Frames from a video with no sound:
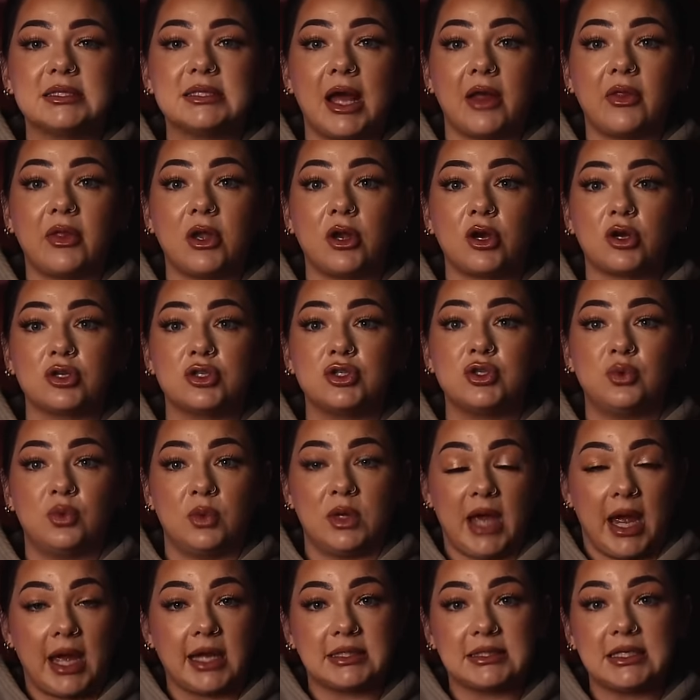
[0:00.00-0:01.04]
telling her to
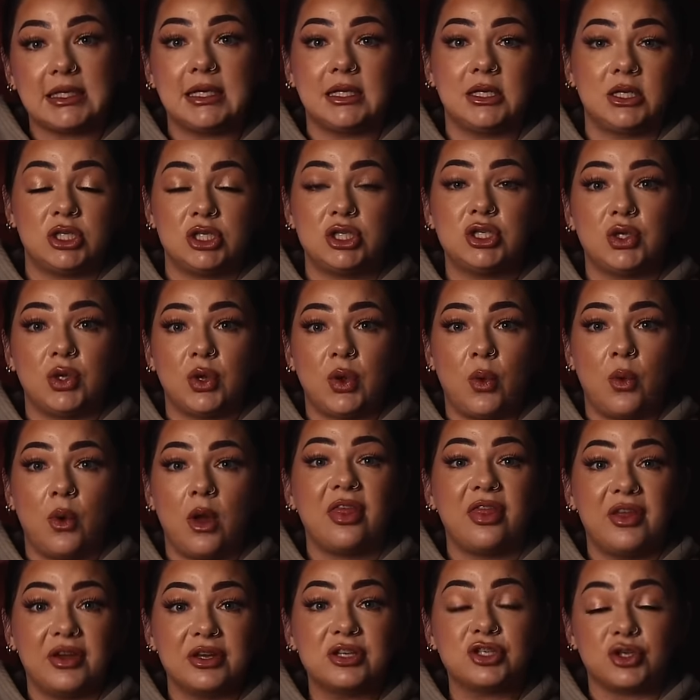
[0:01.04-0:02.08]
get into
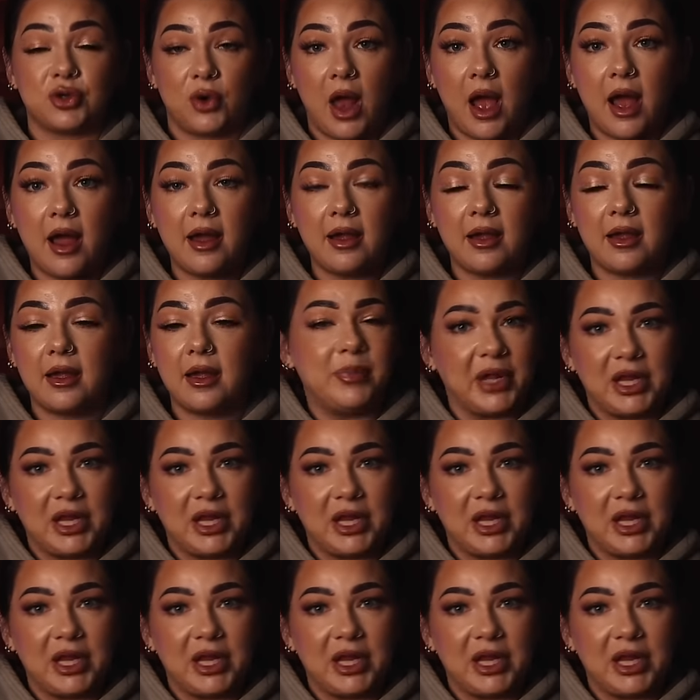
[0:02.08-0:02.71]
the truck,